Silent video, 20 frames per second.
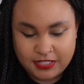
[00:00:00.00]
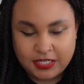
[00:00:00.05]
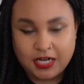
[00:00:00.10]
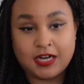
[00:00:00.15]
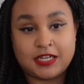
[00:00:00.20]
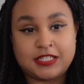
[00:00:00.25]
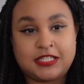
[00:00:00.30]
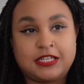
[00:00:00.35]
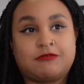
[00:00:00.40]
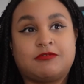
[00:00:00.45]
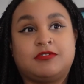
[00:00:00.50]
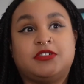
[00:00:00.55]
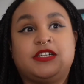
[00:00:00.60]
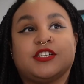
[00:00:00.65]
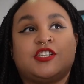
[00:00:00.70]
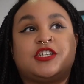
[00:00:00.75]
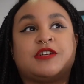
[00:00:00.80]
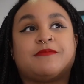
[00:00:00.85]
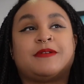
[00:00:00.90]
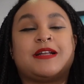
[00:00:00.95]
toxic
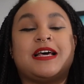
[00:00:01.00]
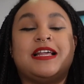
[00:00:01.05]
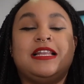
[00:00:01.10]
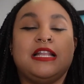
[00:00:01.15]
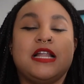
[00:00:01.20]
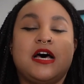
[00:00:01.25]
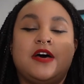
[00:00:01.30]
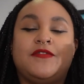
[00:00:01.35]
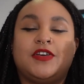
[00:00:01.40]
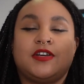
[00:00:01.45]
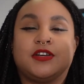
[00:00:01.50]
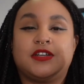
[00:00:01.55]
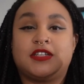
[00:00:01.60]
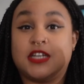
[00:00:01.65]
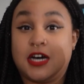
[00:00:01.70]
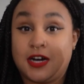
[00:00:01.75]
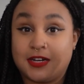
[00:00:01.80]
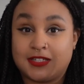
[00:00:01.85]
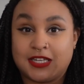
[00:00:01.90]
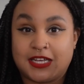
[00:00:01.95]
relationship and I love a good
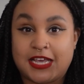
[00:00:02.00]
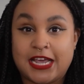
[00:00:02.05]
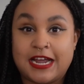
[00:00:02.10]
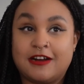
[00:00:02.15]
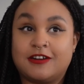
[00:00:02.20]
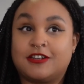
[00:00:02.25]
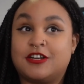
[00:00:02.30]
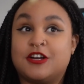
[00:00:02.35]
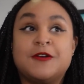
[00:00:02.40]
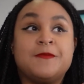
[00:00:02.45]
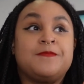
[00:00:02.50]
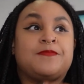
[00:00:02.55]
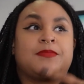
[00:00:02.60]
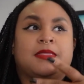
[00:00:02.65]
toxic character.